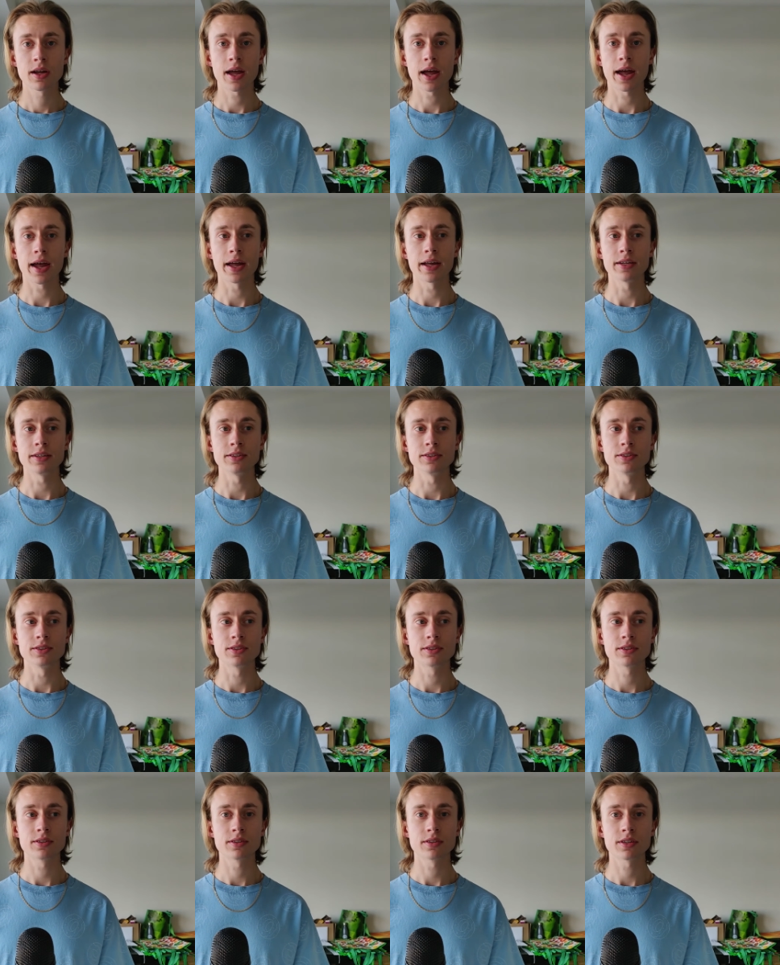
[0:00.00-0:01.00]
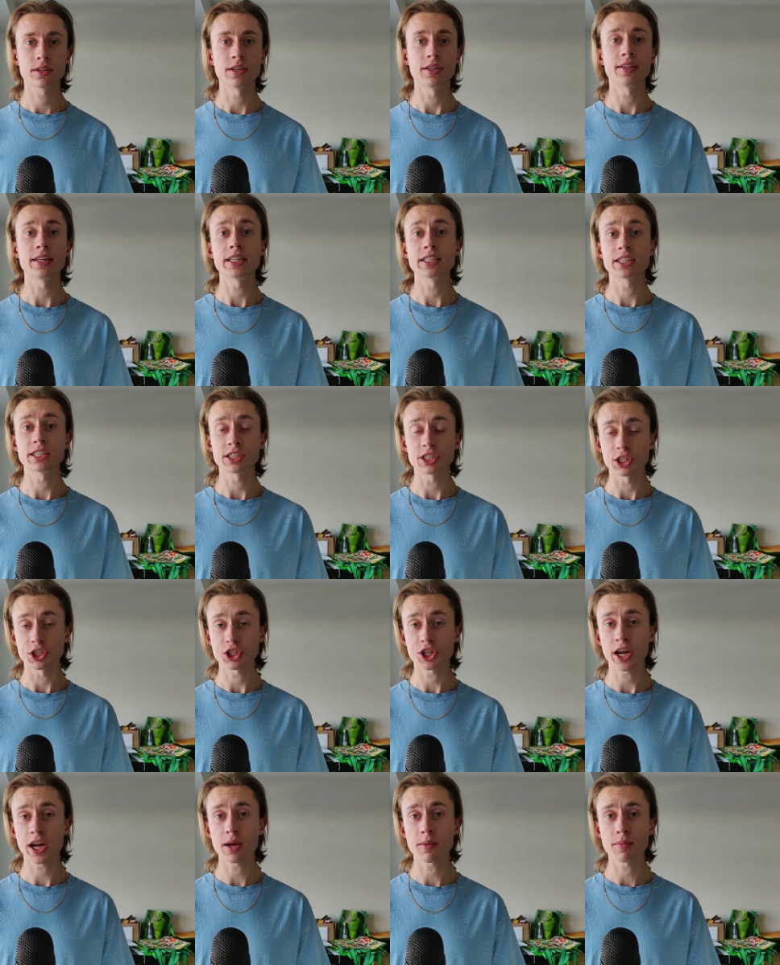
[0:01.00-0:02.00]
and he thinks it's a
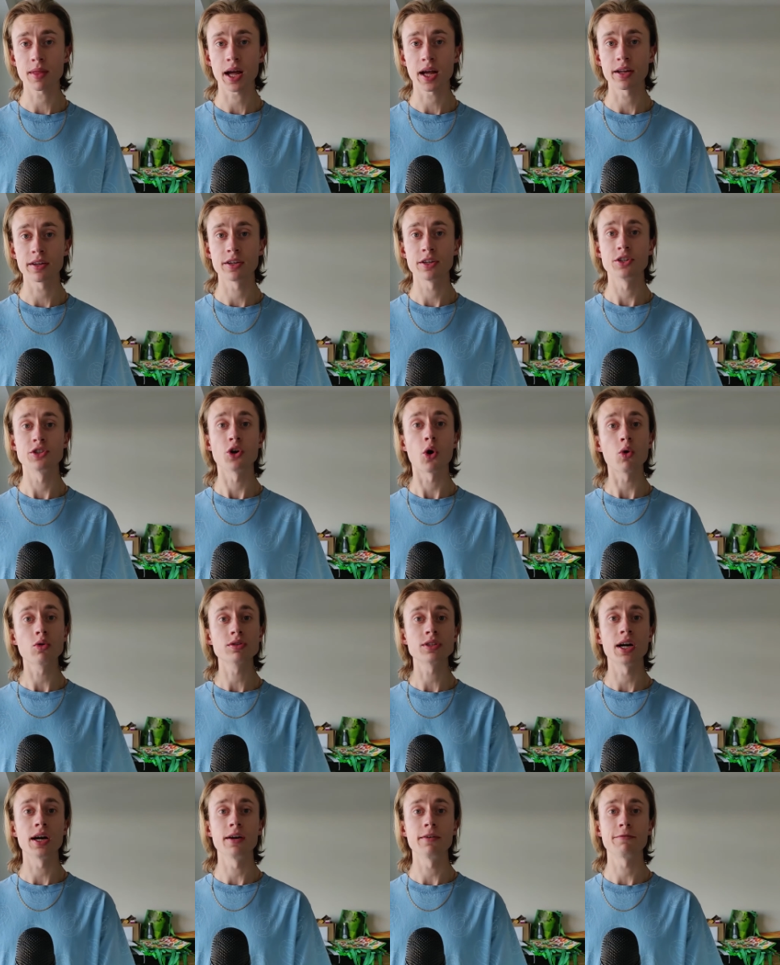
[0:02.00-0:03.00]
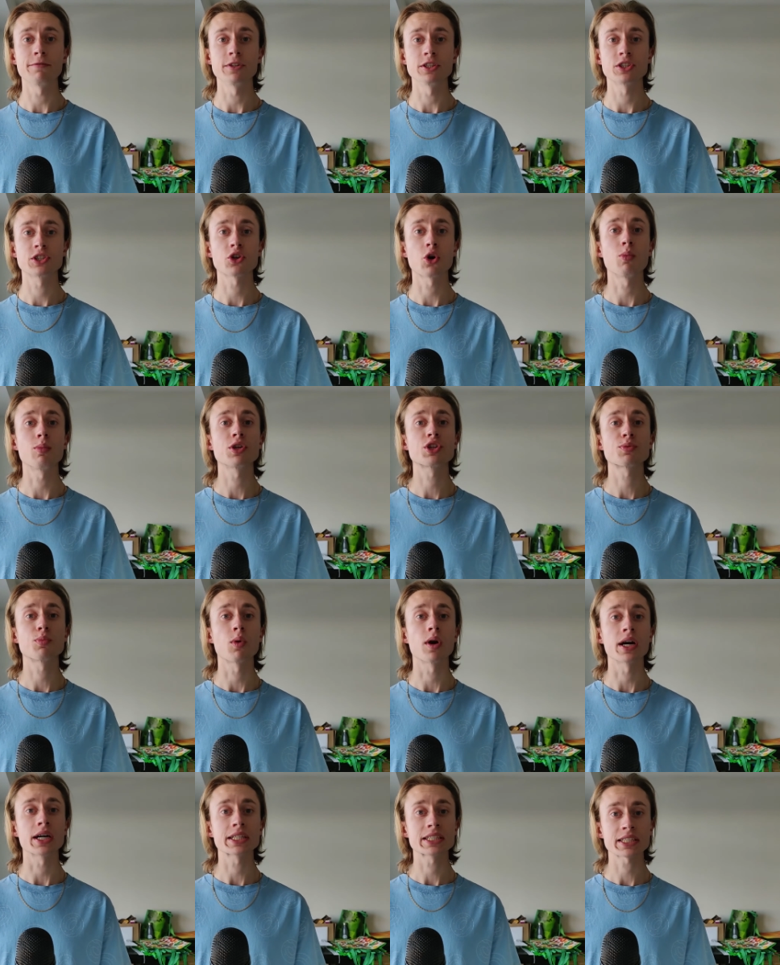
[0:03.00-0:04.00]
shame that his own life is so much
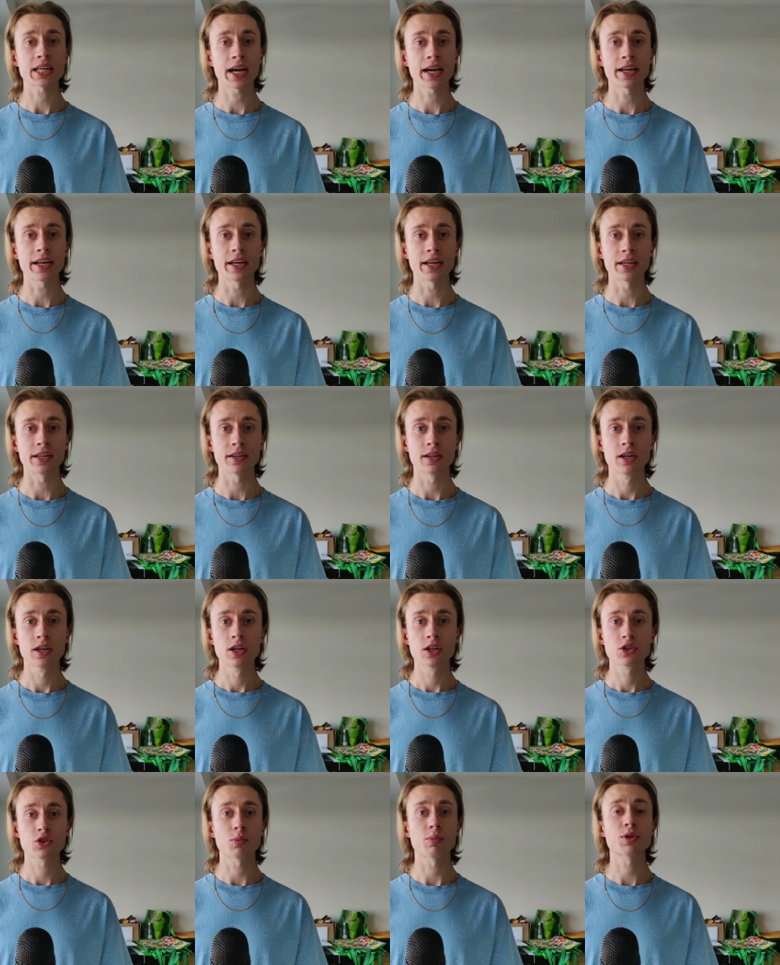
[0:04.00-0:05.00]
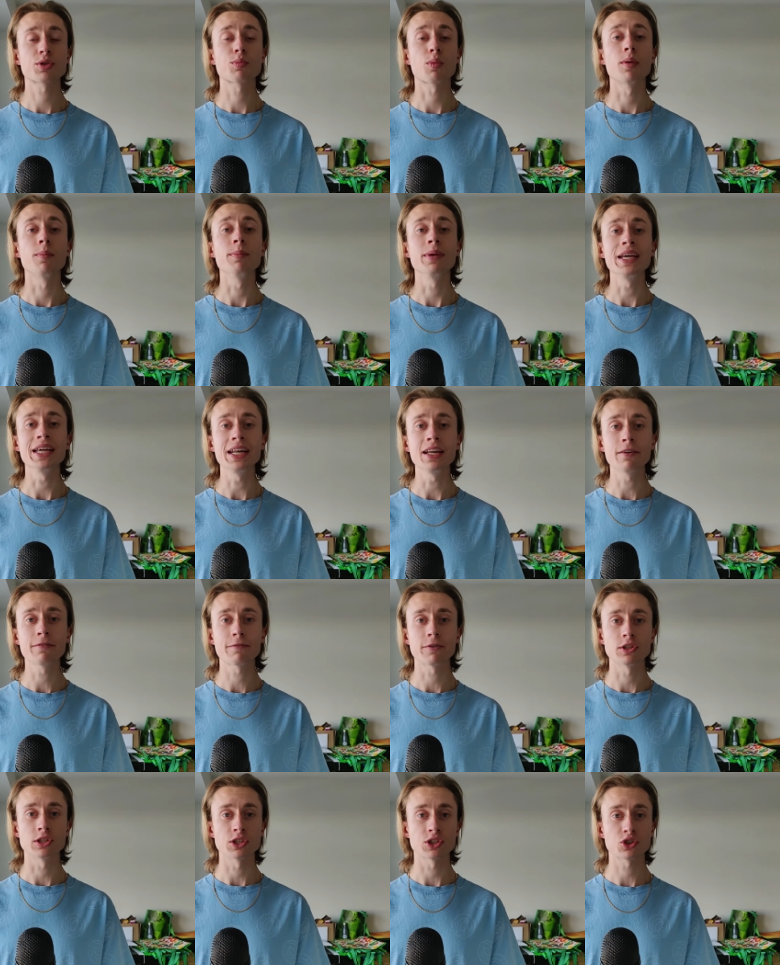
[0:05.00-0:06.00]
more exciting, so much more
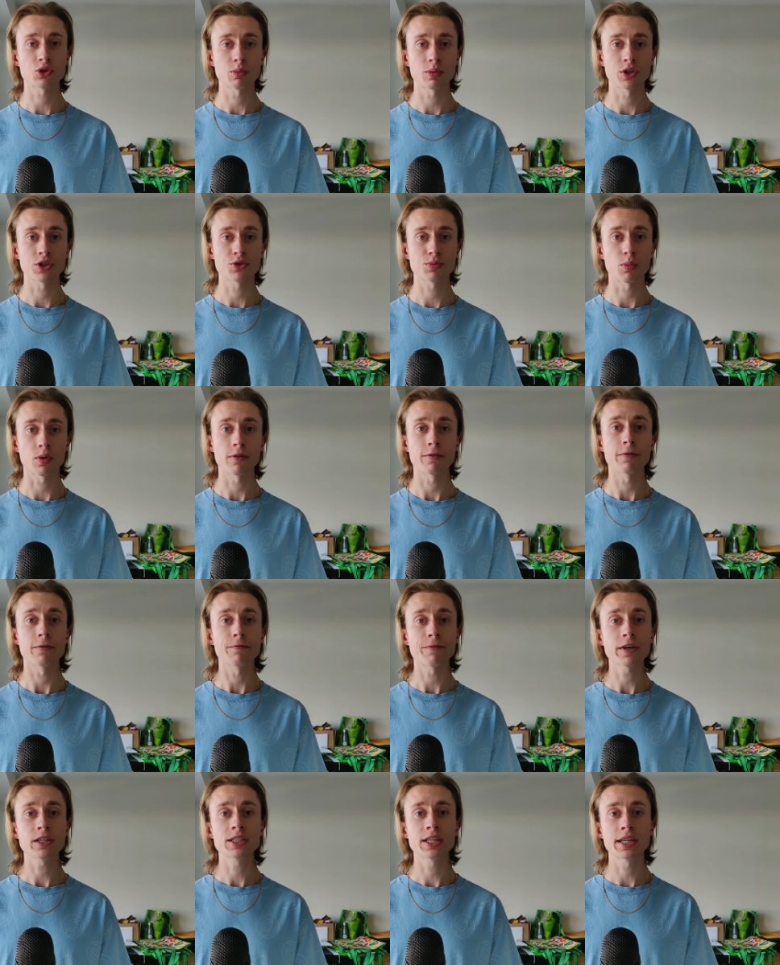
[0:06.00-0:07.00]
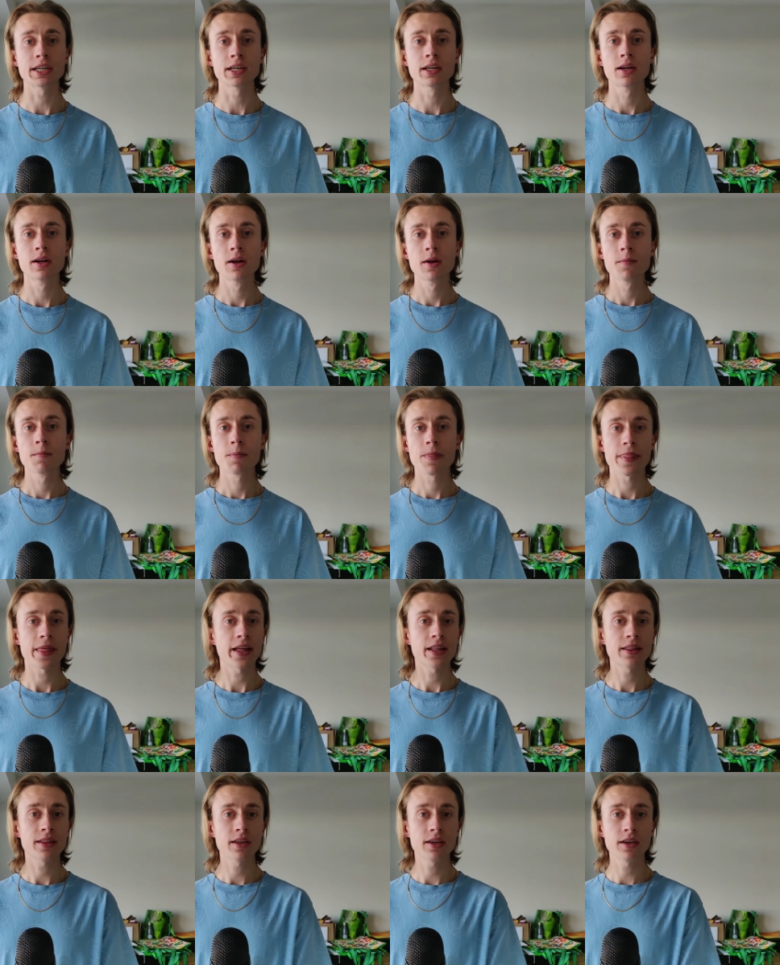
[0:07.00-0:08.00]
meaningful, and so much more fulfilling
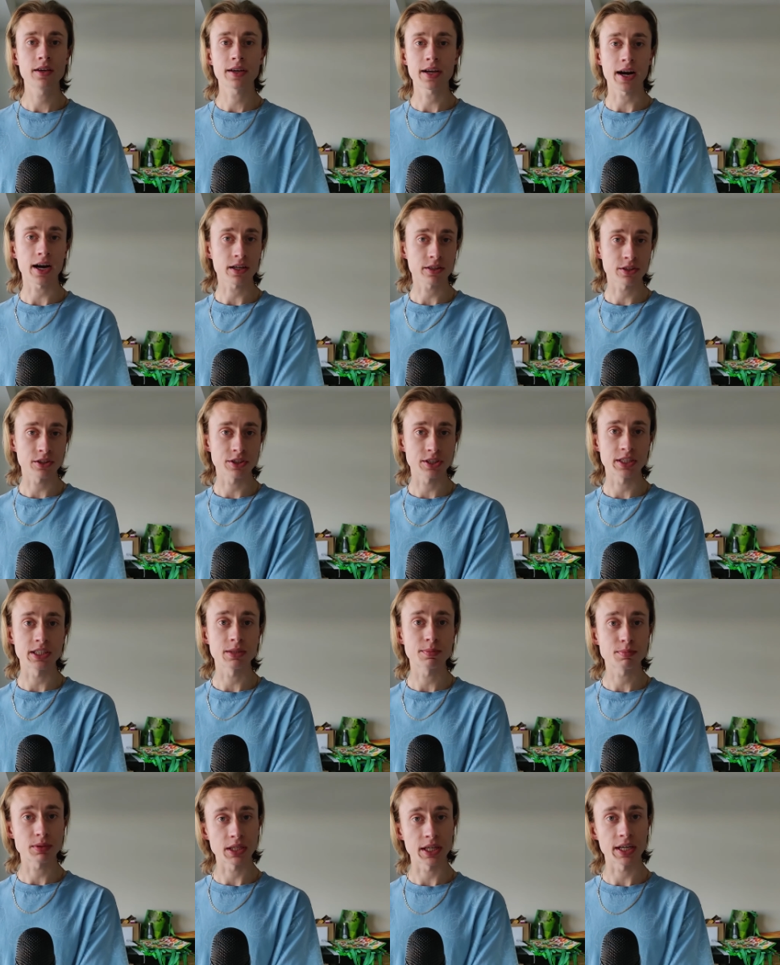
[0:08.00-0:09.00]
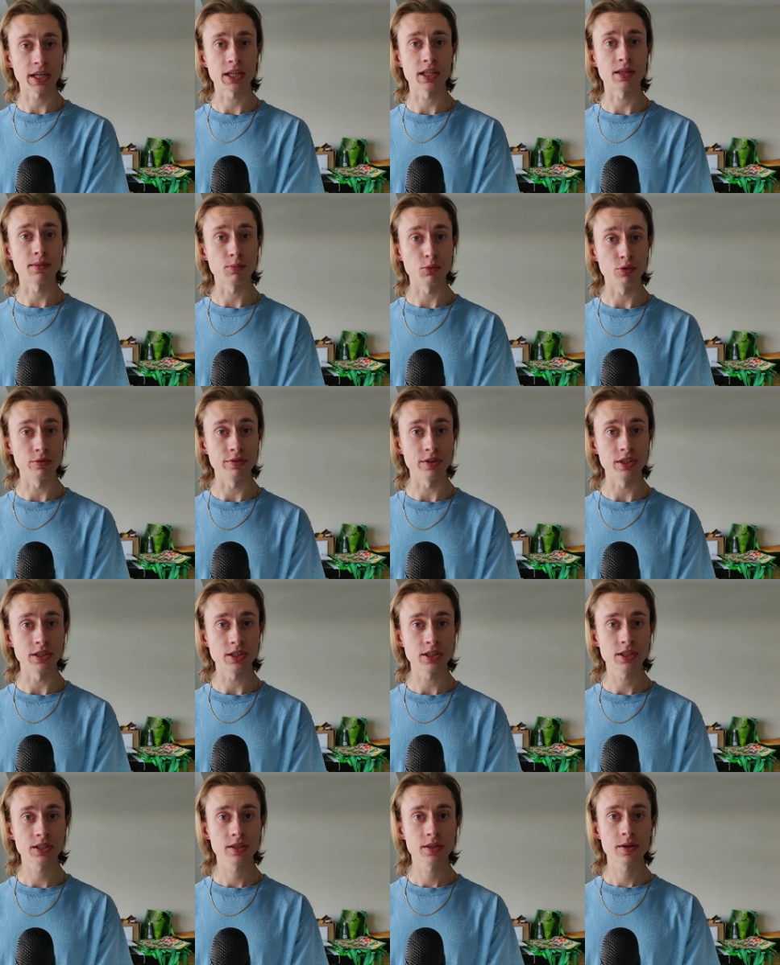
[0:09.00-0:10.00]
than the characters that he's playing in the
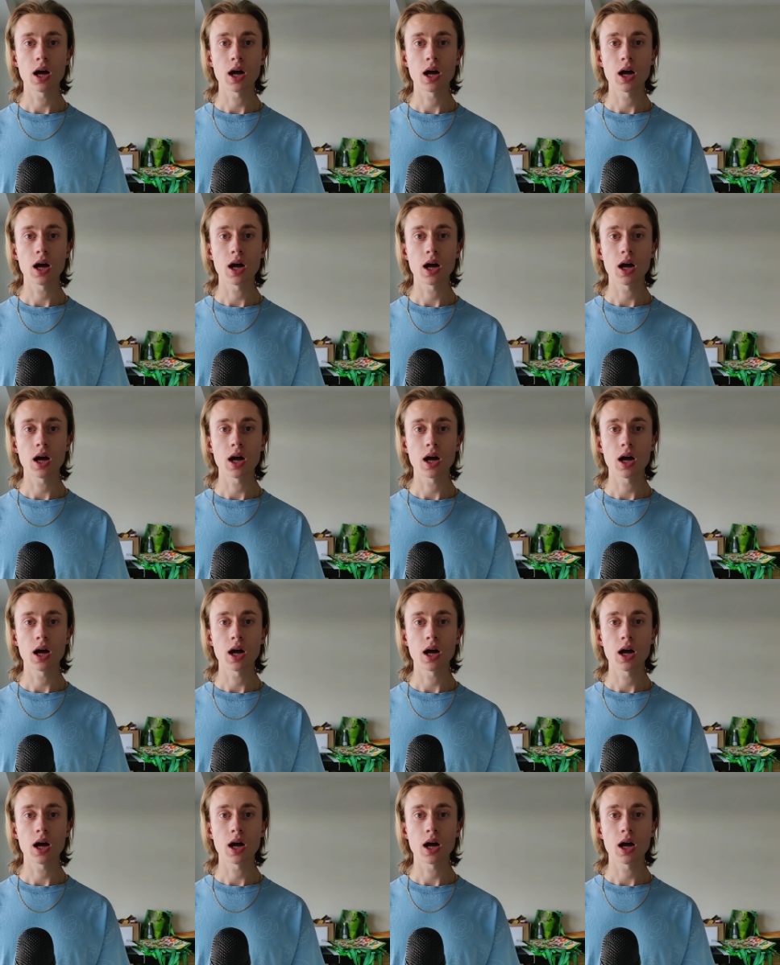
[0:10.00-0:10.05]
movies.